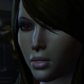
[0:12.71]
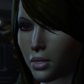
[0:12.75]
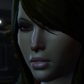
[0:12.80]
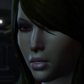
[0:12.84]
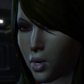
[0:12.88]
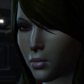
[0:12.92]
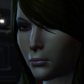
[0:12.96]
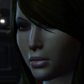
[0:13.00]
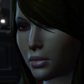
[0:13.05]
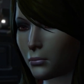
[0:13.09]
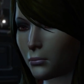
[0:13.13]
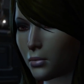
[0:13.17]
like
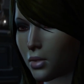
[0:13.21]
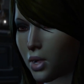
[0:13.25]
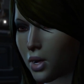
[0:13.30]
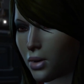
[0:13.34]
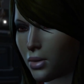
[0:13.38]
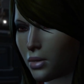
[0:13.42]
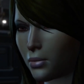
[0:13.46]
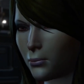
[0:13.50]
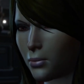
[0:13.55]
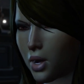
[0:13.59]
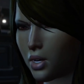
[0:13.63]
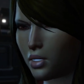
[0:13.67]
to speak
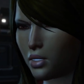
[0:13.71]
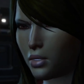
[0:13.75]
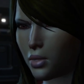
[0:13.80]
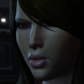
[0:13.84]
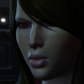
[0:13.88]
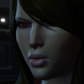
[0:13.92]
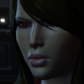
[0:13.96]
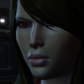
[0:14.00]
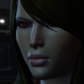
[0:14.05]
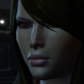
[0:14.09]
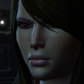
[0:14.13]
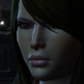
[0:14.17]
plainly,
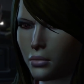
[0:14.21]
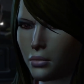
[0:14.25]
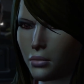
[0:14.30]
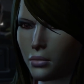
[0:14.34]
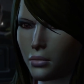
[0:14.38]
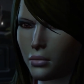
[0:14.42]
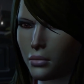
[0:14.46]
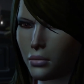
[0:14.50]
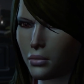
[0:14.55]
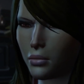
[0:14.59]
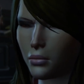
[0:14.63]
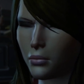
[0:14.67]
Master.
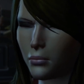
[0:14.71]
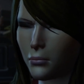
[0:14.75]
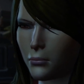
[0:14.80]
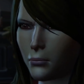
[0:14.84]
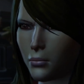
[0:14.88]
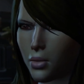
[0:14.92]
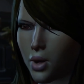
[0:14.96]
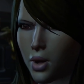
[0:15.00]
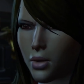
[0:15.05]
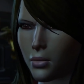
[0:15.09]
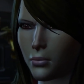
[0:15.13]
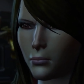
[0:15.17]

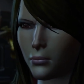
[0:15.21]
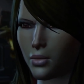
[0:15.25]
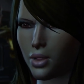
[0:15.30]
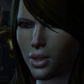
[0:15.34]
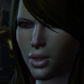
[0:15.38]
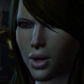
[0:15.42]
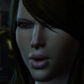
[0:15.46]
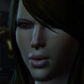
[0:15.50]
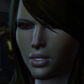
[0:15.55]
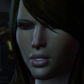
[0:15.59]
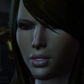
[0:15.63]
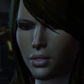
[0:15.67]
Perhaps
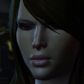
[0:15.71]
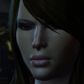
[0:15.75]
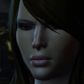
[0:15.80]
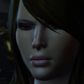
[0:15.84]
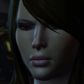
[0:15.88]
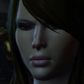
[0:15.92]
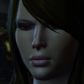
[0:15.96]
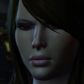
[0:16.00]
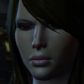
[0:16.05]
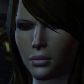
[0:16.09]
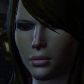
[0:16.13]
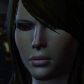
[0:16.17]
there's
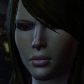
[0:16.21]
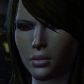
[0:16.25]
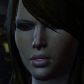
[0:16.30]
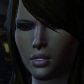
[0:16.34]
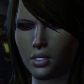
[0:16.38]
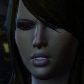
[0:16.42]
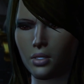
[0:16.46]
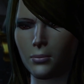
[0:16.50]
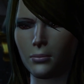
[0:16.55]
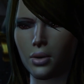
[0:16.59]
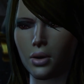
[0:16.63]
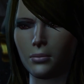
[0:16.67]

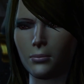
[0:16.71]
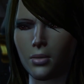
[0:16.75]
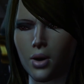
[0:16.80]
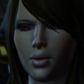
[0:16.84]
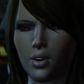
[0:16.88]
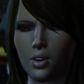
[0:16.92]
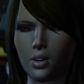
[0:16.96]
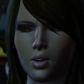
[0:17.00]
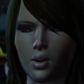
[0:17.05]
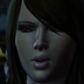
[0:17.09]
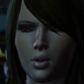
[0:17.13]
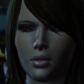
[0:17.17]
somewhere more
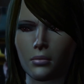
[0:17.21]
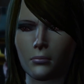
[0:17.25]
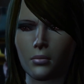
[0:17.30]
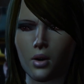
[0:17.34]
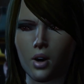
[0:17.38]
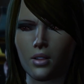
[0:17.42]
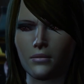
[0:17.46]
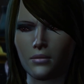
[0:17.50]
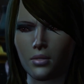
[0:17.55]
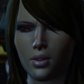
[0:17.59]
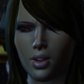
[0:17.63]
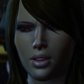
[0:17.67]

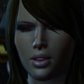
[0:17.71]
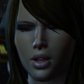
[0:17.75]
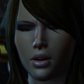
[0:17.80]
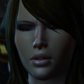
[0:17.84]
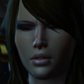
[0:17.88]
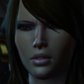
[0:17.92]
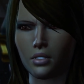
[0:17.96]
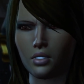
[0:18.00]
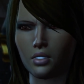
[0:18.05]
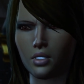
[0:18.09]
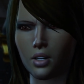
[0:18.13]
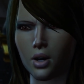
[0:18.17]
suitable for that
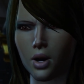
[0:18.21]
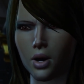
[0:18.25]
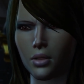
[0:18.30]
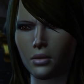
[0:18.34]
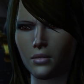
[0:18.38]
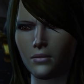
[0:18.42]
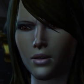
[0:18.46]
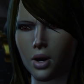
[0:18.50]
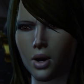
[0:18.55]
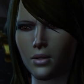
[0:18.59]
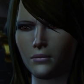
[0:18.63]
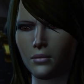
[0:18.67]
sort
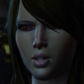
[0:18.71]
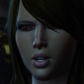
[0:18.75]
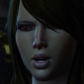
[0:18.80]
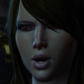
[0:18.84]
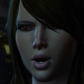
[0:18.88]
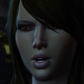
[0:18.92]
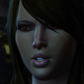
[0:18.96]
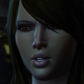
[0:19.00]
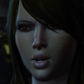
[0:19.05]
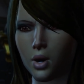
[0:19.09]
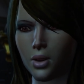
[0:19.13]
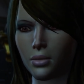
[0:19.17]
of
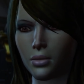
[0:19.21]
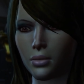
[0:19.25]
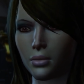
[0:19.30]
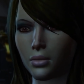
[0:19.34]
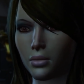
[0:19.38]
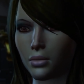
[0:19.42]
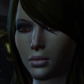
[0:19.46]
conversation?